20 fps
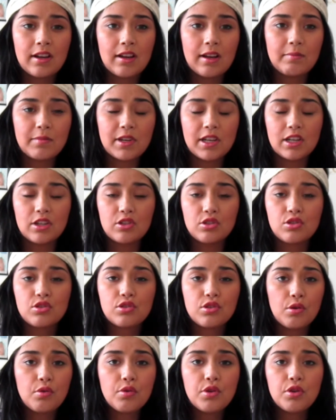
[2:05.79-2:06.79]
I'm getting
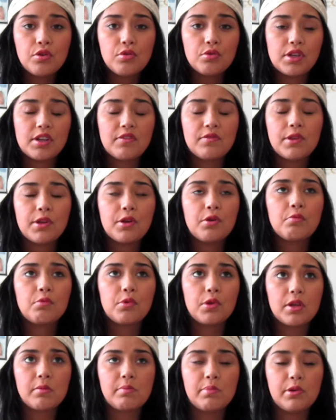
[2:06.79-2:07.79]
so huge. I feel like a
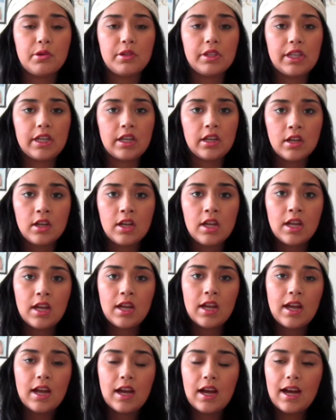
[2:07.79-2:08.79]
roly-poly.
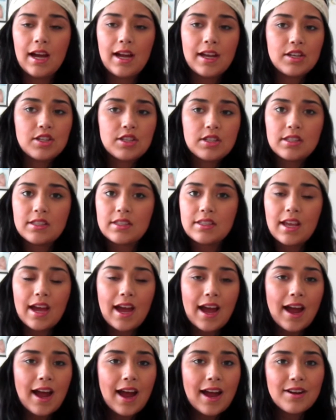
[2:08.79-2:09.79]
I
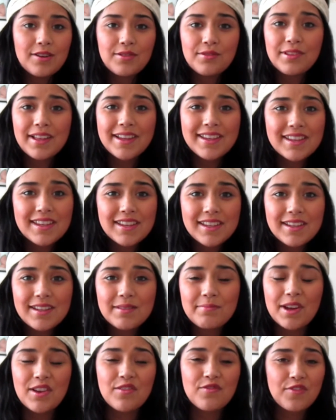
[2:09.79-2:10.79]
don't like
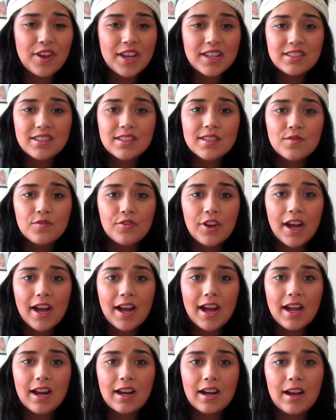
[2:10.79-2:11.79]
it. My face is
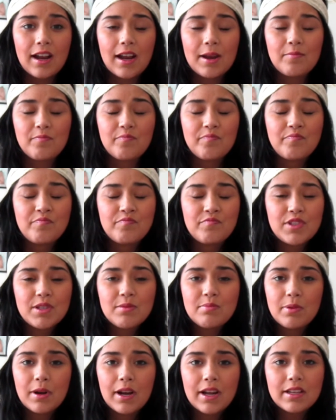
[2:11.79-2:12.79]
fat. I'm
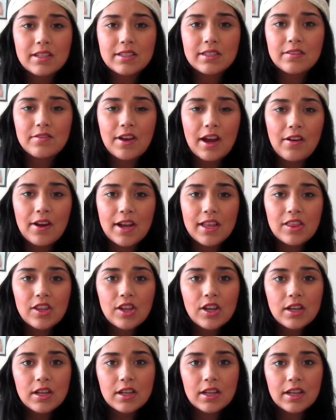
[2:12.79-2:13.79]
depressed of how I
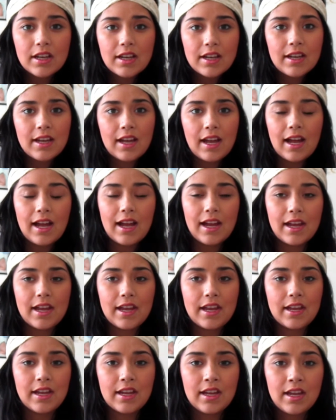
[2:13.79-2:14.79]
look.
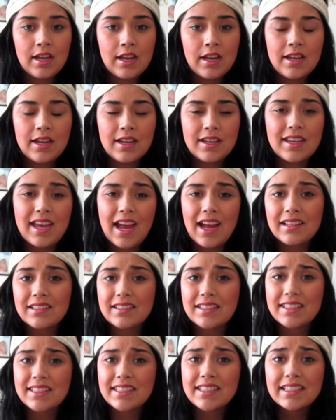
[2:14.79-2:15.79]
I
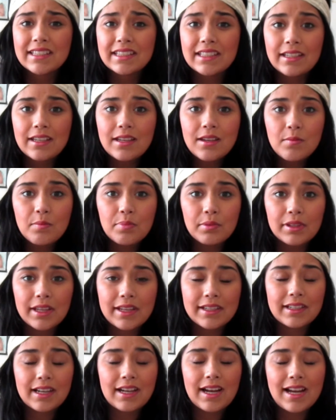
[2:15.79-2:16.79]
can't sleep.
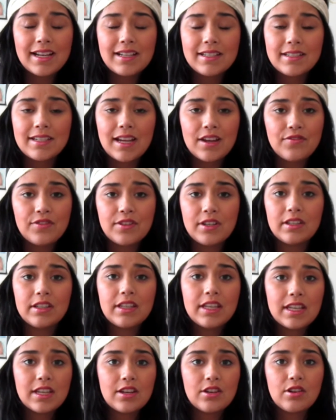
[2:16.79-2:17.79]
Like, I
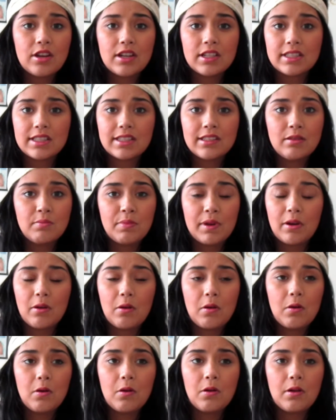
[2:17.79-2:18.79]
definitely cannot sleep at
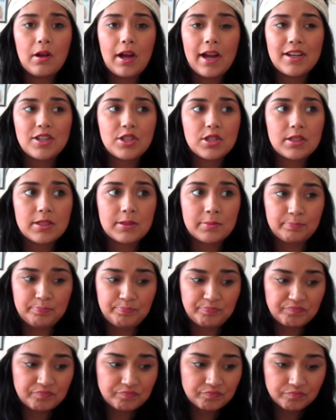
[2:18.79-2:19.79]
all. I just
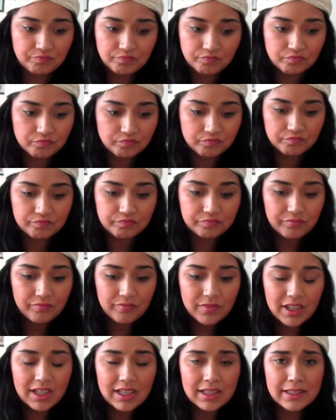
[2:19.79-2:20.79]

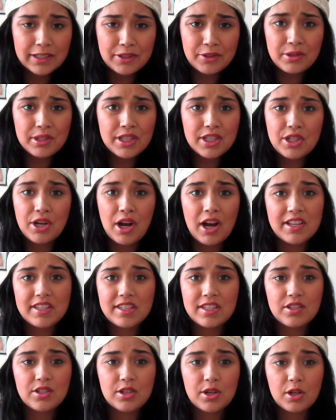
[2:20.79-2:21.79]
literally
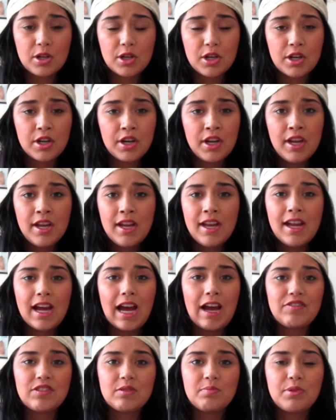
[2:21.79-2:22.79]
toss and turn.
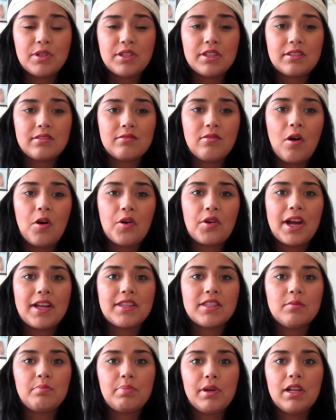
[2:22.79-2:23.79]
I have to put all
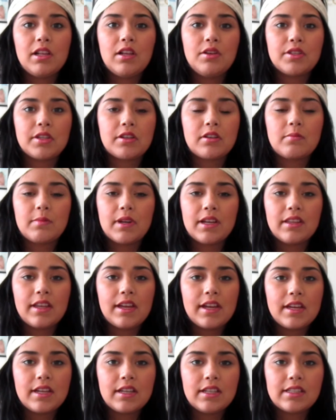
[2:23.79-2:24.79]
kinds of pillows under my
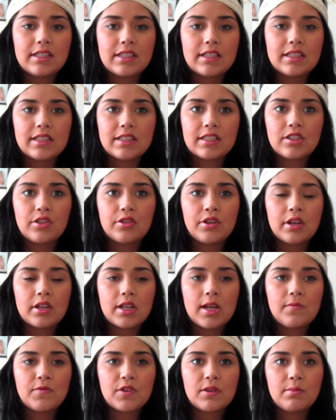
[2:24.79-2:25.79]
legs and still not
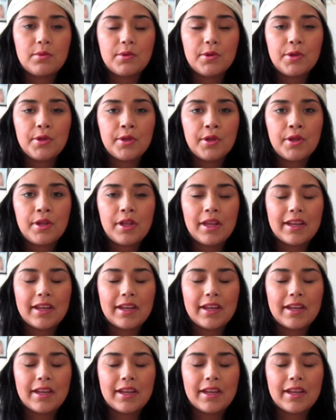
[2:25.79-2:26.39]
comfortable.